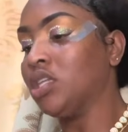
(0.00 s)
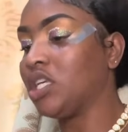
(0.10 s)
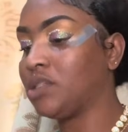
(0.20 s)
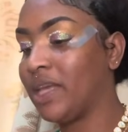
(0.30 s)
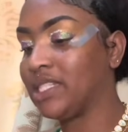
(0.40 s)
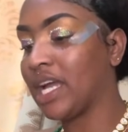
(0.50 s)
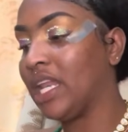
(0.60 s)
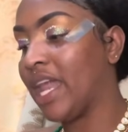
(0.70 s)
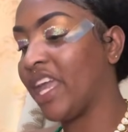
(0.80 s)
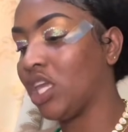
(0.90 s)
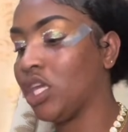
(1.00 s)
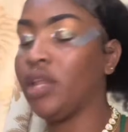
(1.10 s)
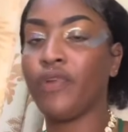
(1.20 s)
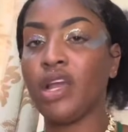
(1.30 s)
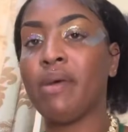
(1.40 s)
So it's basically like, you
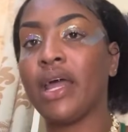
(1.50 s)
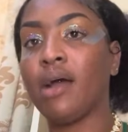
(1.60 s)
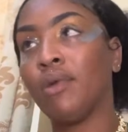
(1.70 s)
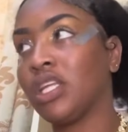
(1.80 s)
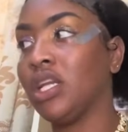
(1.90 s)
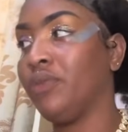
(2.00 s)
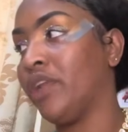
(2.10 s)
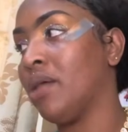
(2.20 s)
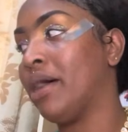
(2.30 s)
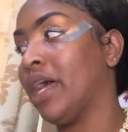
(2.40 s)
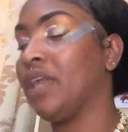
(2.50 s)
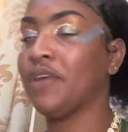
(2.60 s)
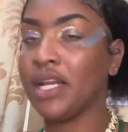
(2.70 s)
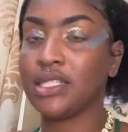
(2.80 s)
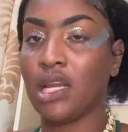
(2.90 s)
live with your mother, but you don't live with your mother, if
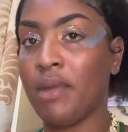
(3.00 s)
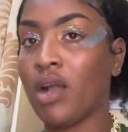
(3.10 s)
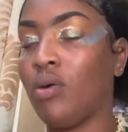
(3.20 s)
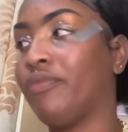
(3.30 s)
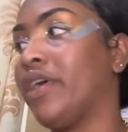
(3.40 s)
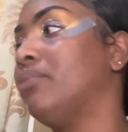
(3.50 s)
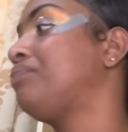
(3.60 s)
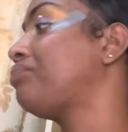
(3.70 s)
you understand where I come from.